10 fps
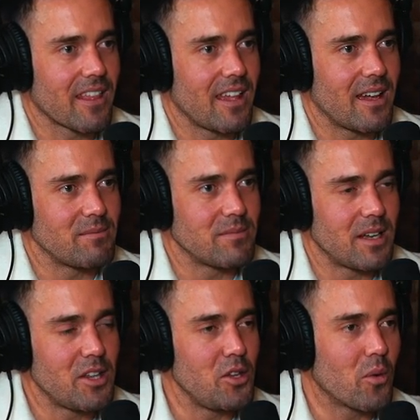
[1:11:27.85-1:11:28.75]
Yeah.
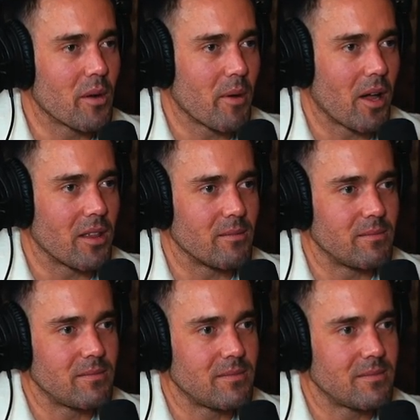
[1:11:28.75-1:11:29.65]
And you want to buy
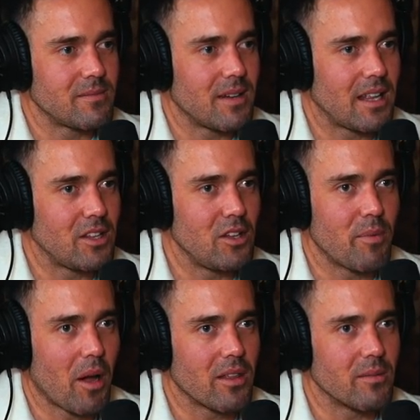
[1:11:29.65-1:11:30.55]
them. And you
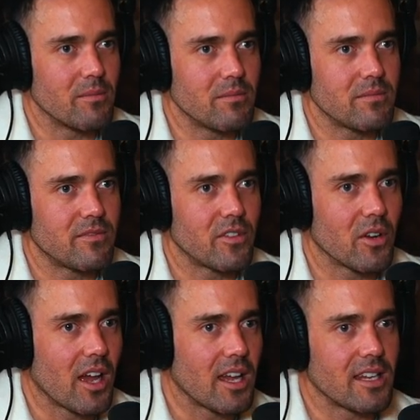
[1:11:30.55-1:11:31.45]
buy them for
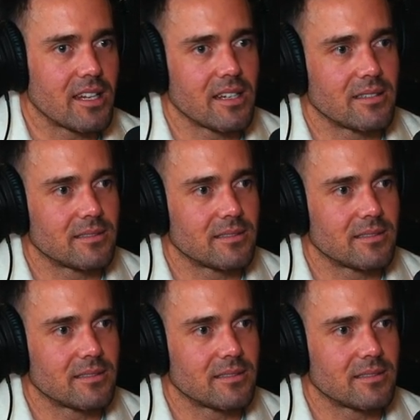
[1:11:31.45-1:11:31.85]
like...